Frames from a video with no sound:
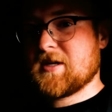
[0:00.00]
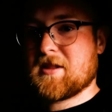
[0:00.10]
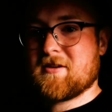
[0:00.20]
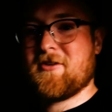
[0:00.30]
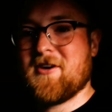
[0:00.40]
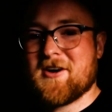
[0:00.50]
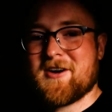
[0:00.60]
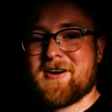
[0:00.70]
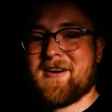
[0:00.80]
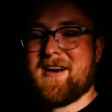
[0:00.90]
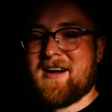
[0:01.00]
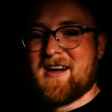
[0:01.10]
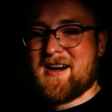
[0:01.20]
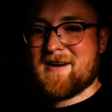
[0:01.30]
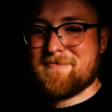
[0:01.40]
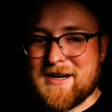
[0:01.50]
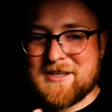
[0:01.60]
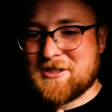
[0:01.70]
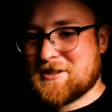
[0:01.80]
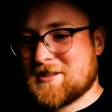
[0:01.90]
take the photo, I might
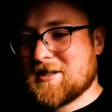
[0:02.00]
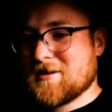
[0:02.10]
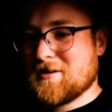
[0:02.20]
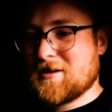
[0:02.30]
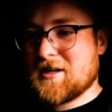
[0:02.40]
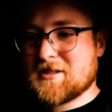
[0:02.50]
just get